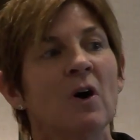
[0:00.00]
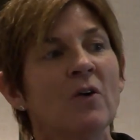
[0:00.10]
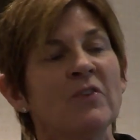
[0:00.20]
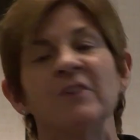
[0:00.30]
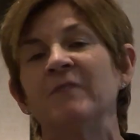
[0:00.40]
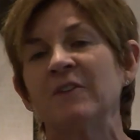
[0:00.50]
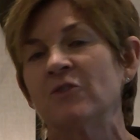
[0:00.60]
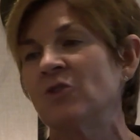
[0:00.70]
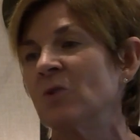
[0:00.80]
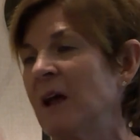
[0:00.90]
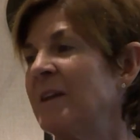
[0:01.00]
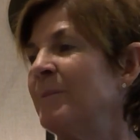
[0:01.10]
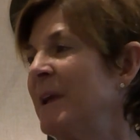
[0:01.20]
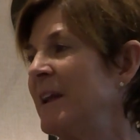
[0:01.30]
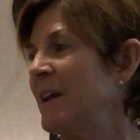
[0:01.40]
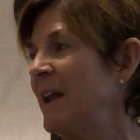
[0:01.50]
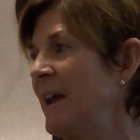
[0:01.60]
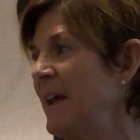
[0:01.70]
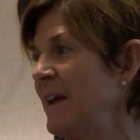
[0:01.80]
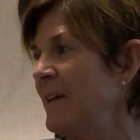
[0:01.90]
all these investors who'd like to be in LA